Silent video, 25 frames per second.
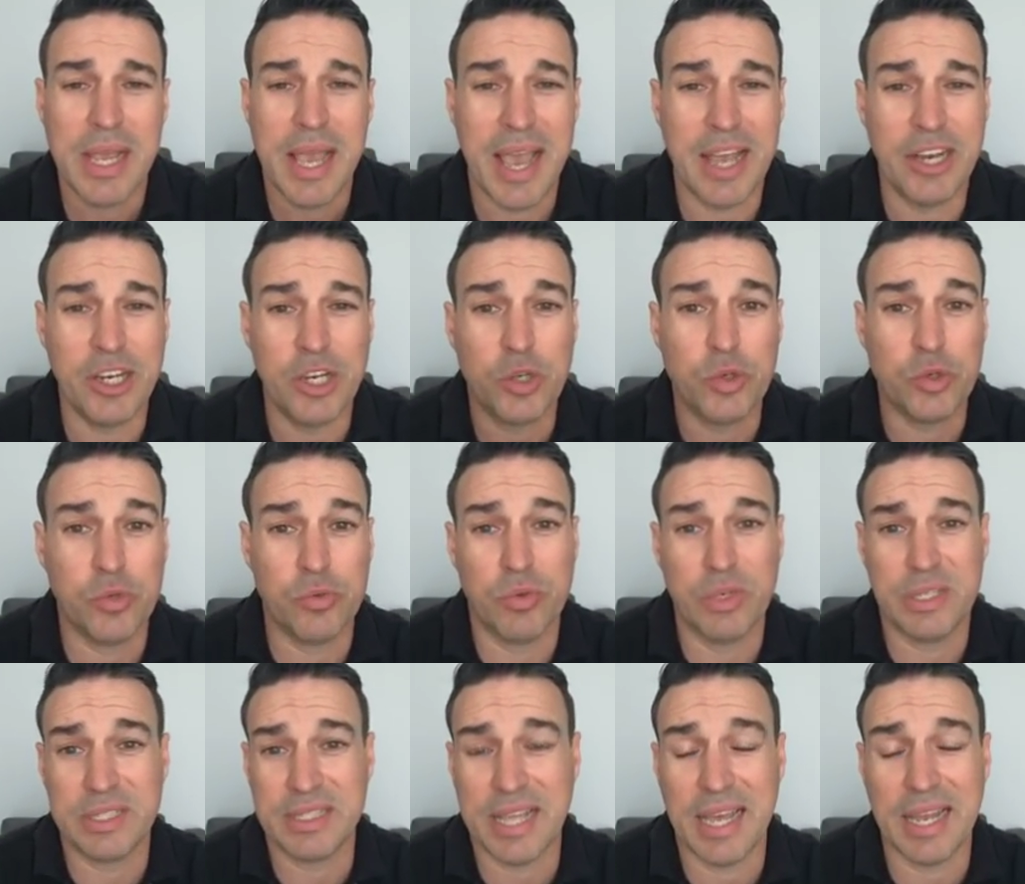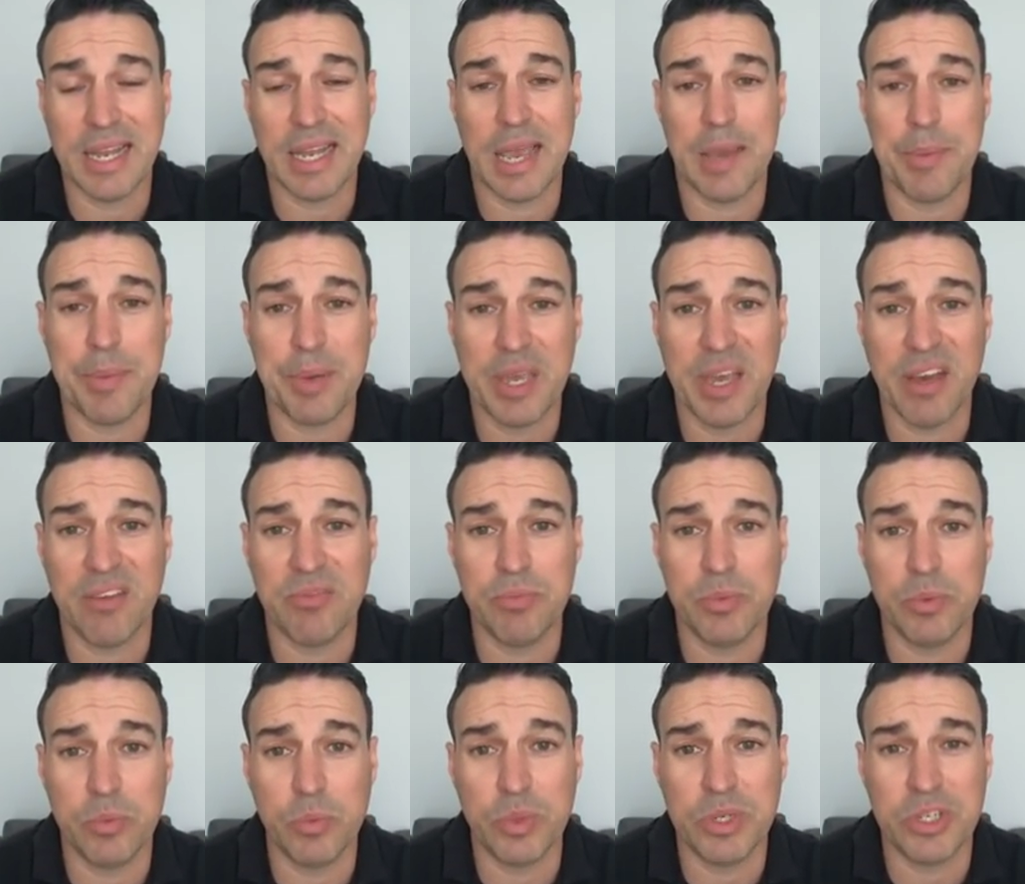and you could risk that Labor
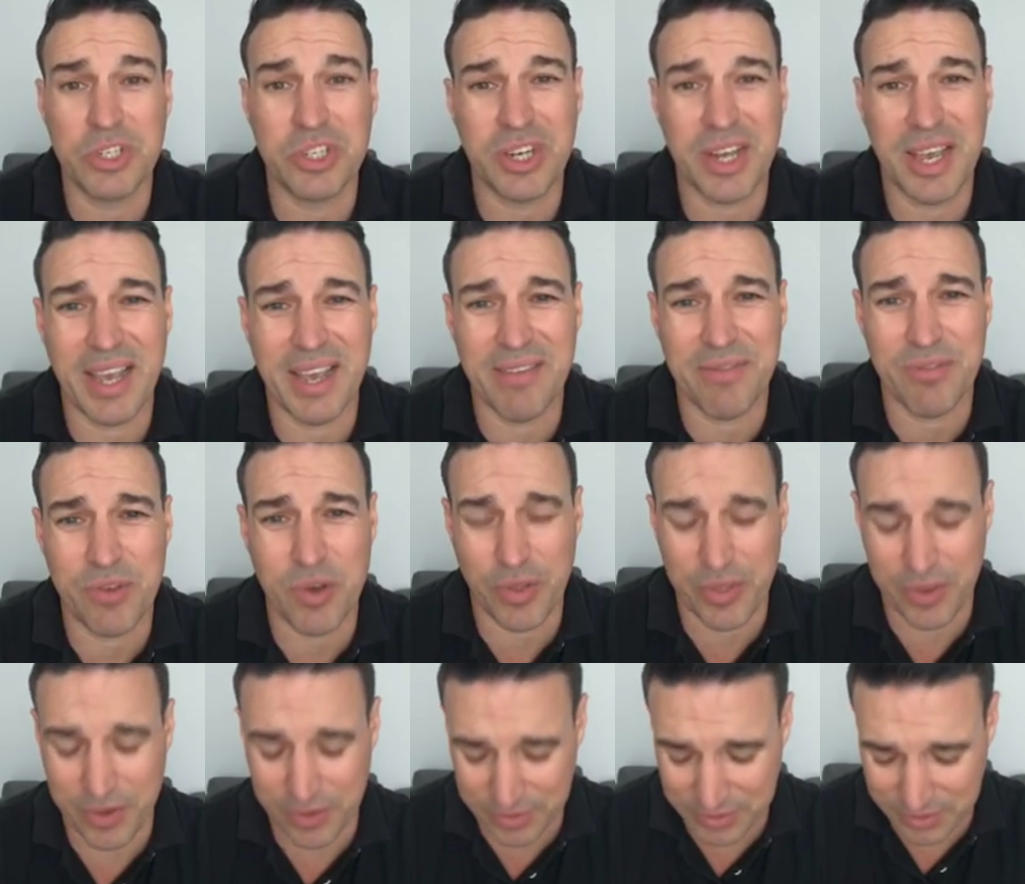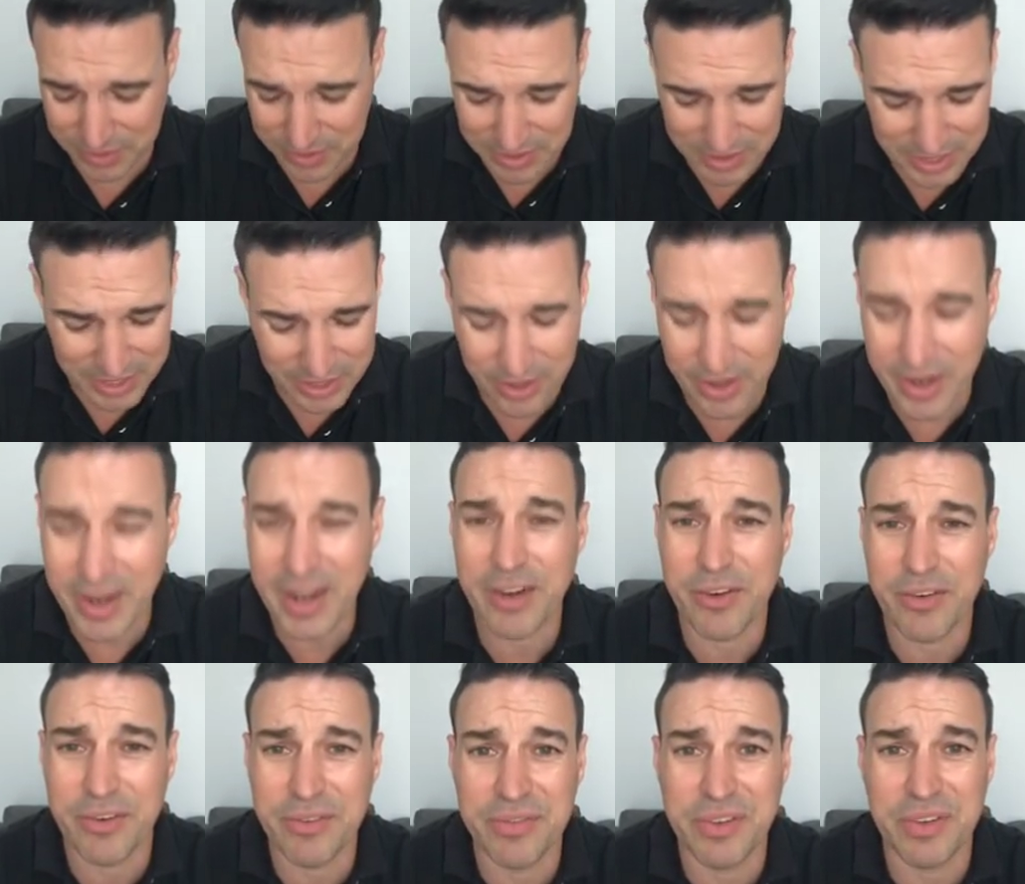government, which have got those, you know,
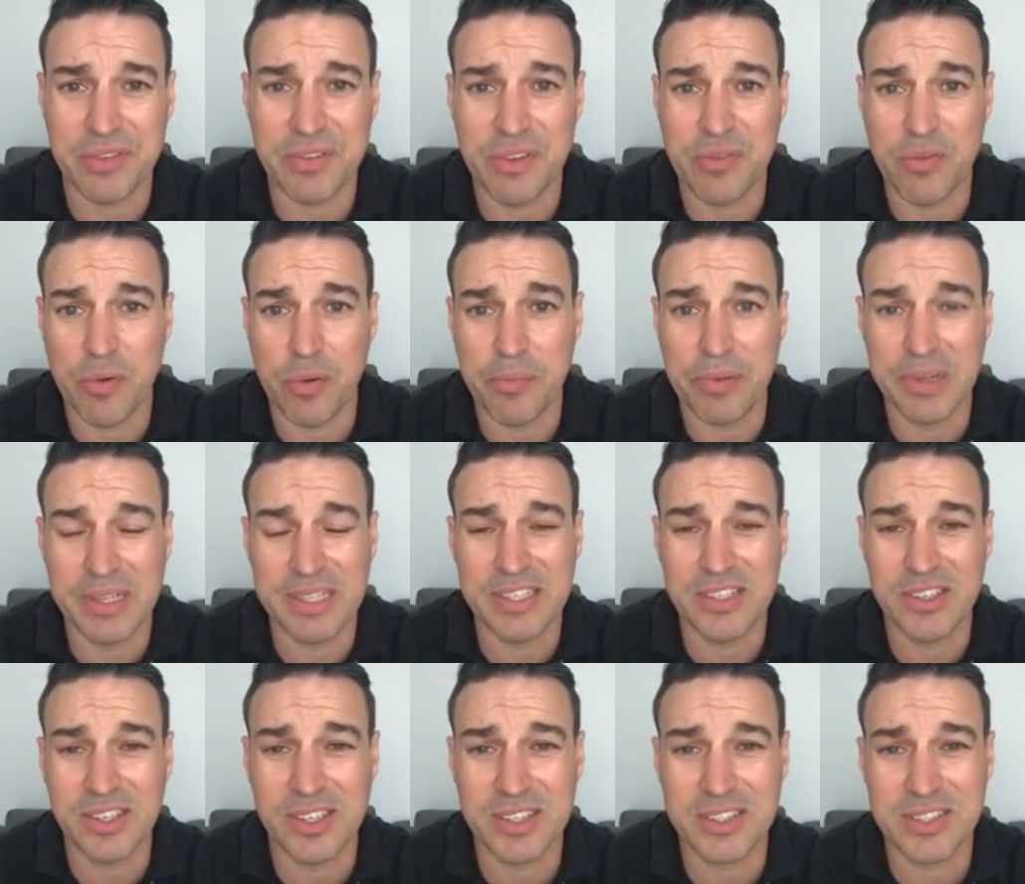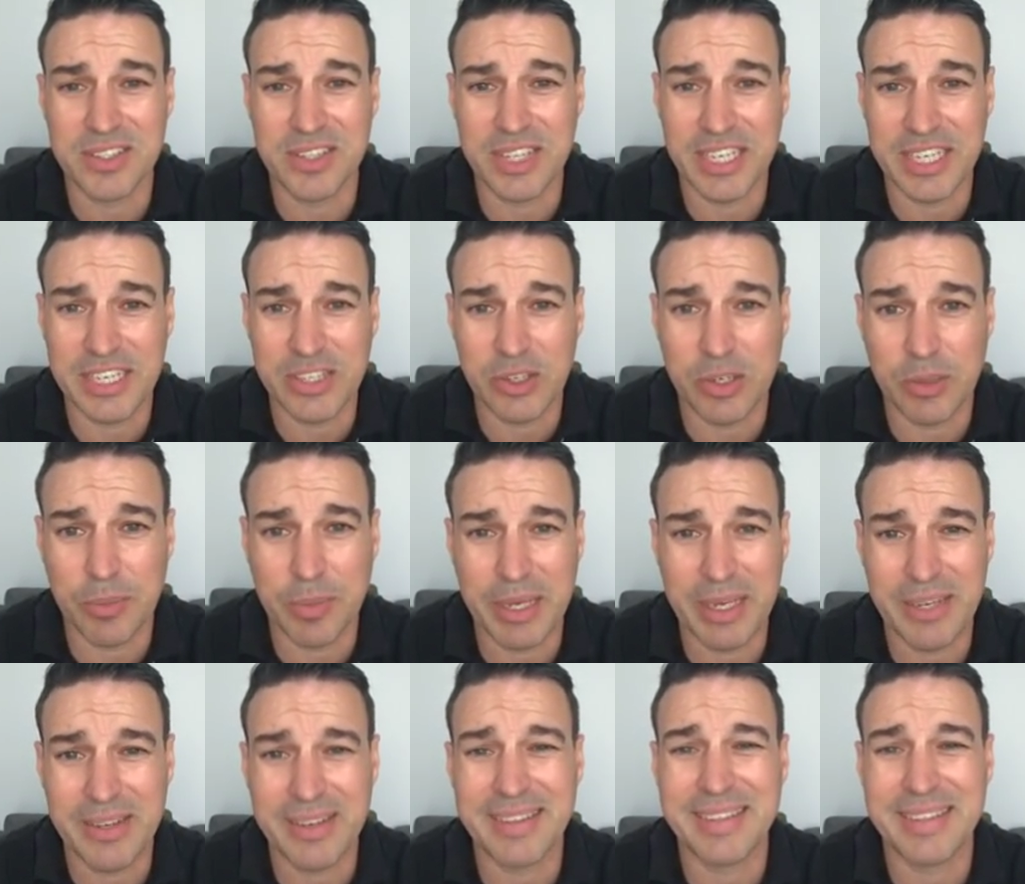$154 billion in the economy.